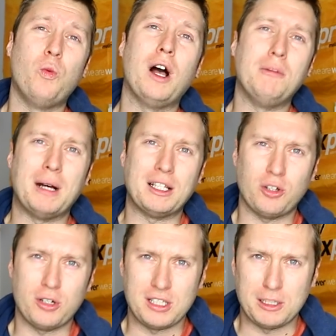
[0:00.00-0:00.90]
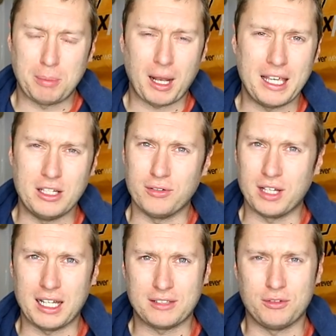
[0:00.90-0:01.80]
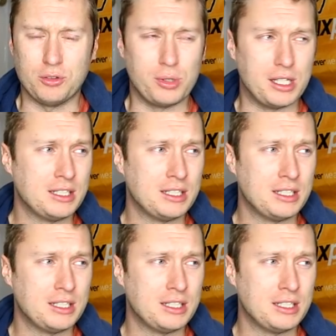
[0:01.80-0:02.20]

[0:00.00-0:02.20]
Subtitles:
well Matt Doherty has played over the last few